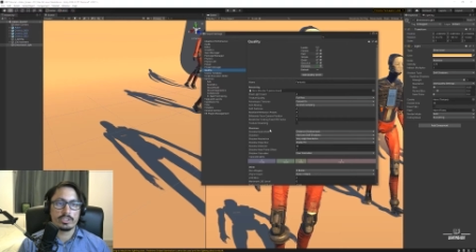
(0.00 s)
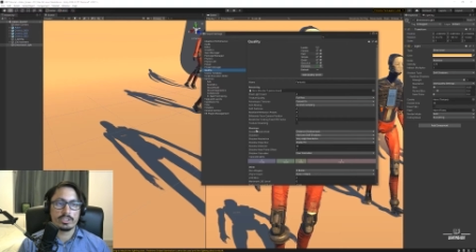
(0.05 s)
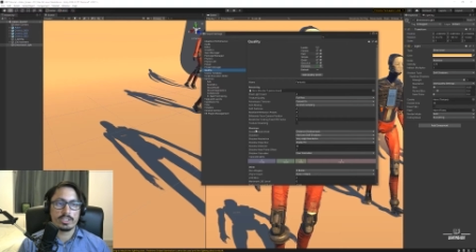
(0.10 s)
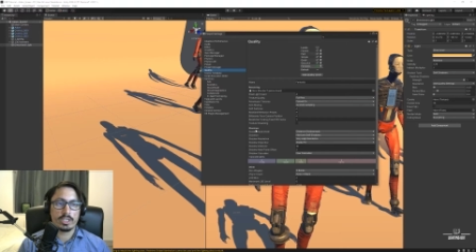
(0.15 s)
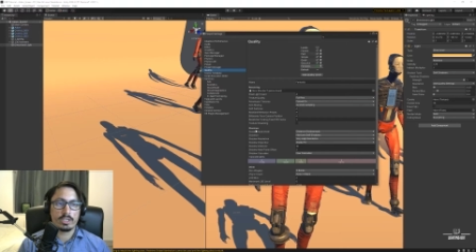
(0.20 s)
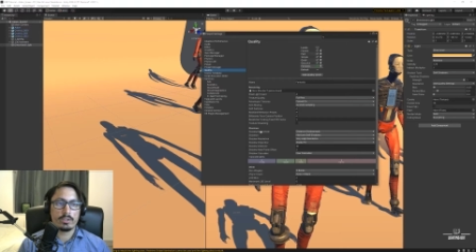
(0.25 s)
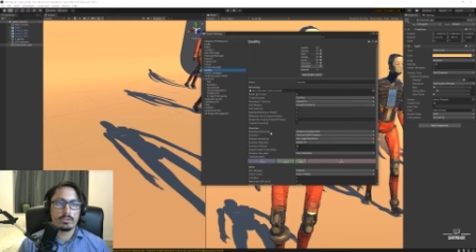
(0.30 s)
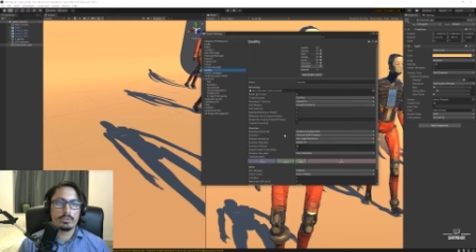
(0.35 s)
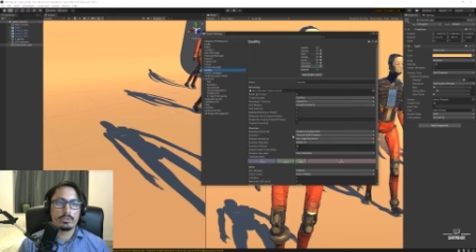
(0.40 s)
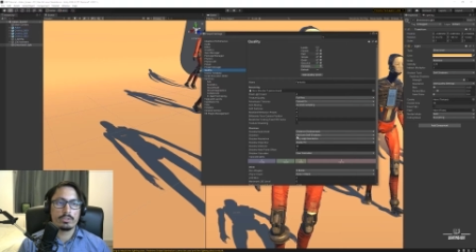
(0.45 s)

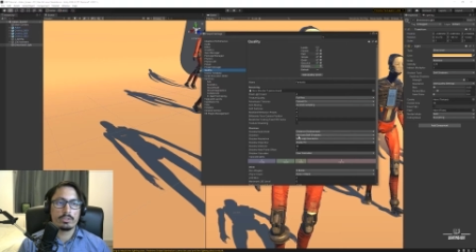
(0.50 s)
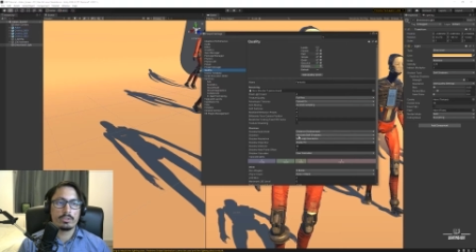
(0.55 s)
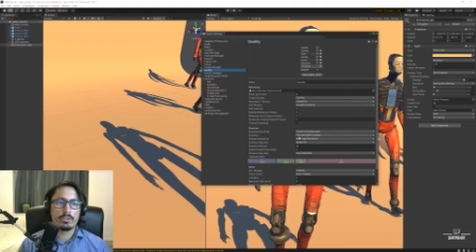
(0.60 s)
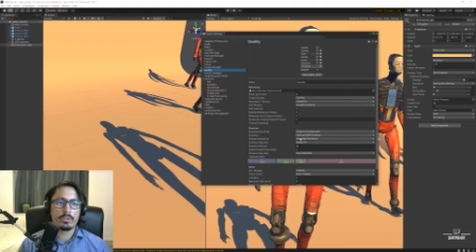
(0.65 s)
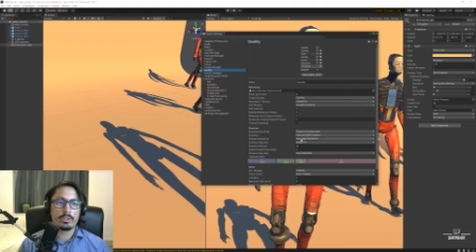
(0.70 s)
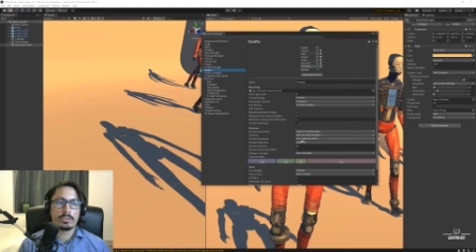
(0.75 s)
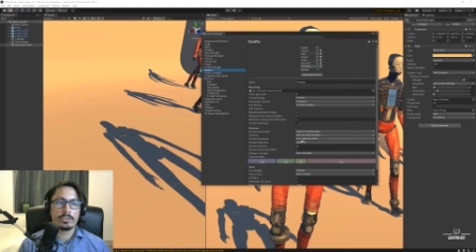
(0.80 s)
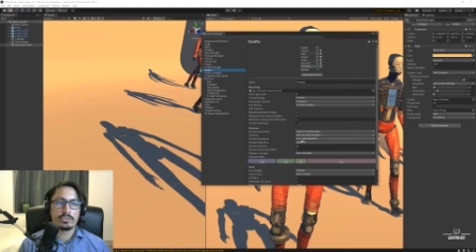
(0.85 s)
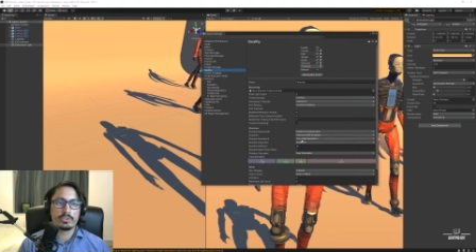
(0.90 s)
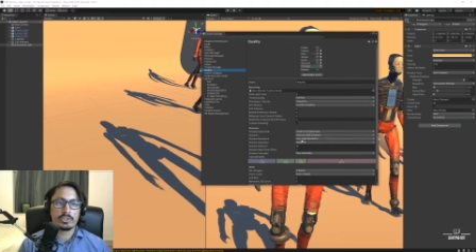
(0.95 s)
shadows, you
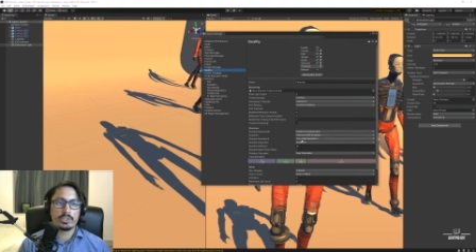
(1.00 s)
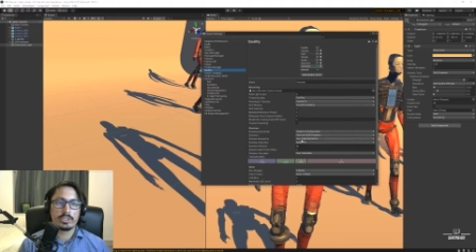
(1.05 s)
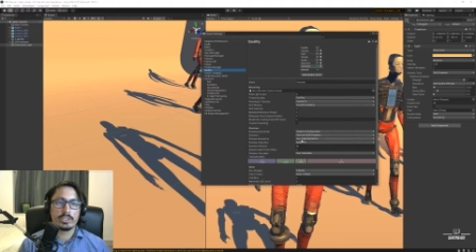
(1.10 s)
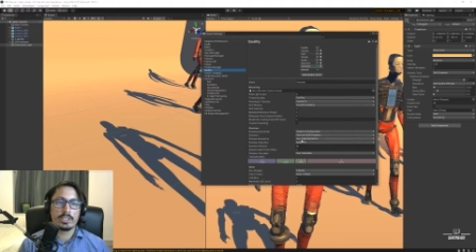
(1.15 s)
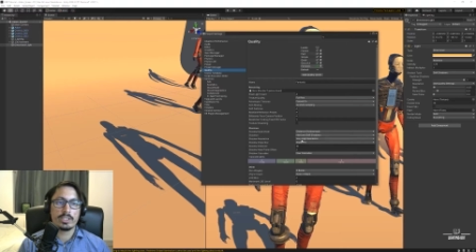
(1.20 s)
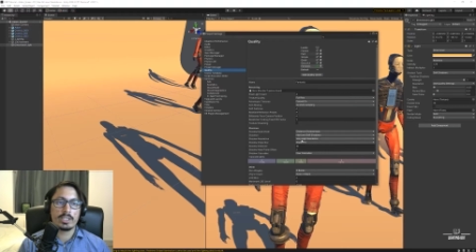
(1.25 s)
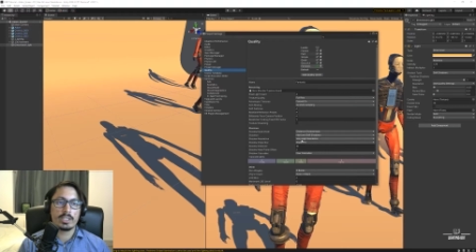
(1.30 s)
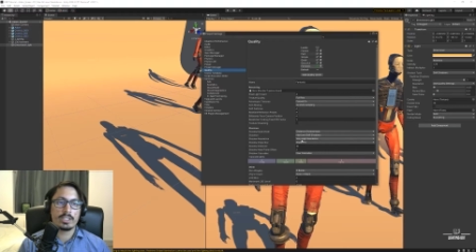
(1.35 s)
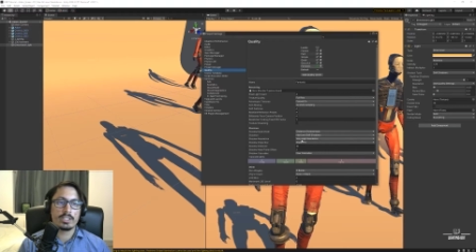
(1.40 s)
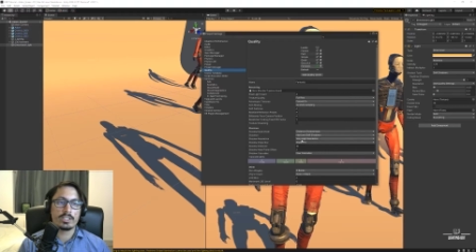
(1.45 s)
can see
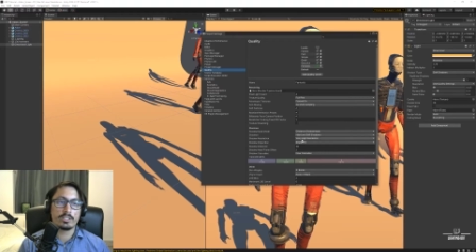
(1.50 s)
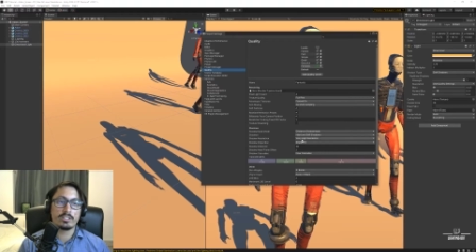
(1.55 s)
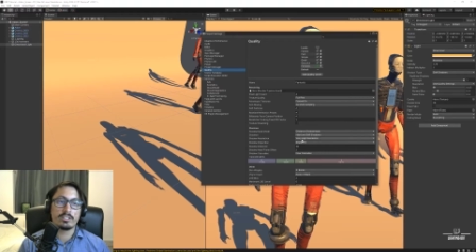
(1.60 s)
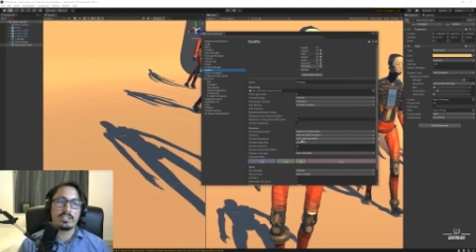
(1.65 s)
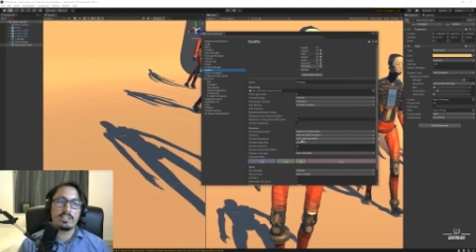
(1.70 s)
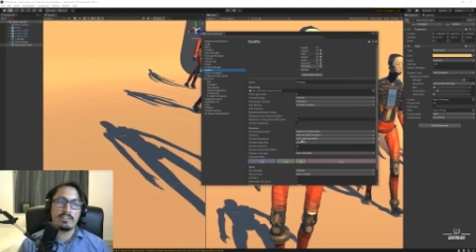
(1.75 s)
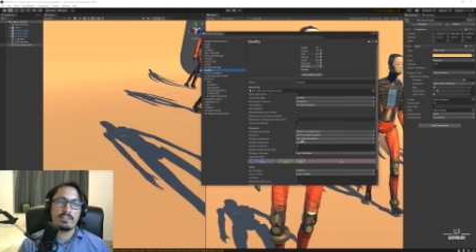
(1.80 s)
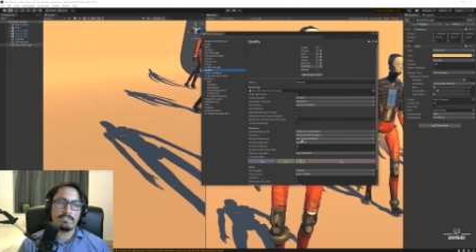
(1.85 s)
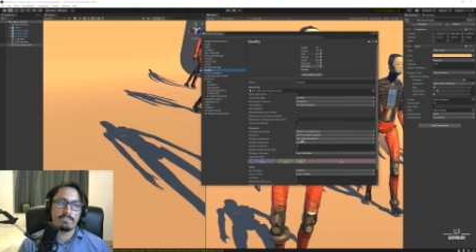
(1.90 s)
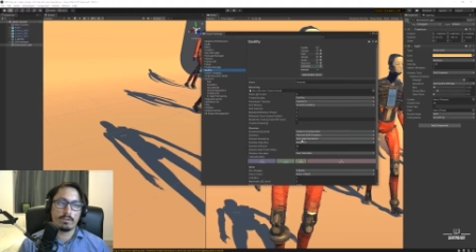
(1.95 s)
its
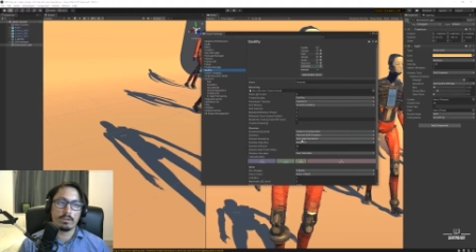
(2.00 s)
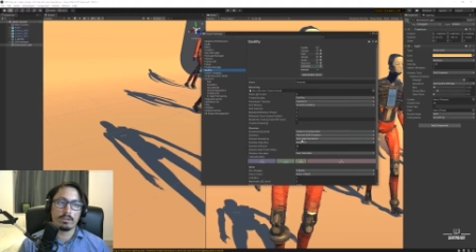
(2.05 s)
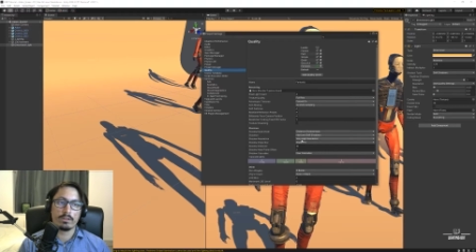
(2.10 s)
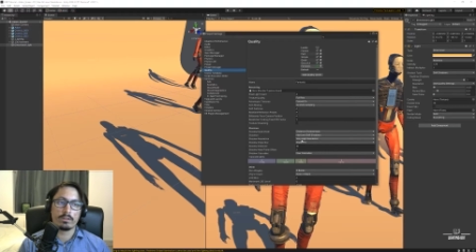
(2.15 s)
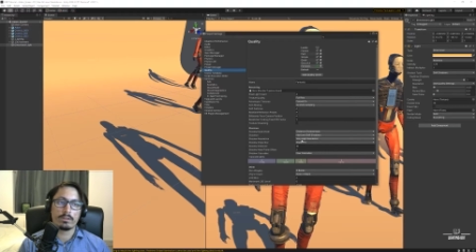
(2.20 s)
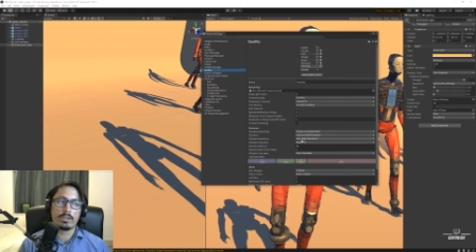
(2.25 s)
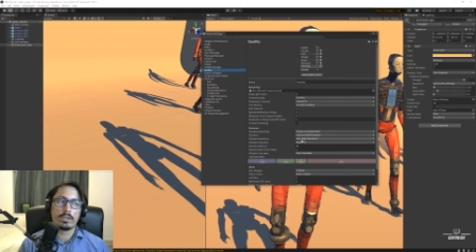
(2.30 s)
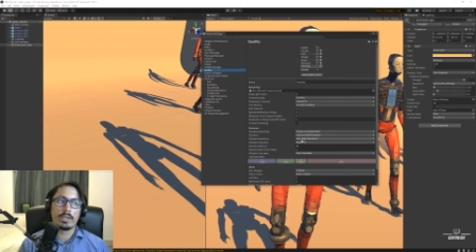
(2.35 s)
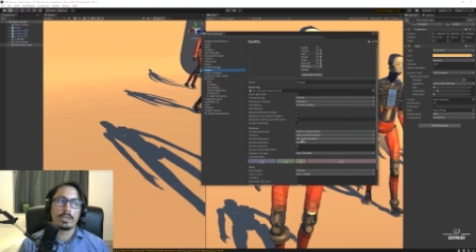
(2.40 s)
default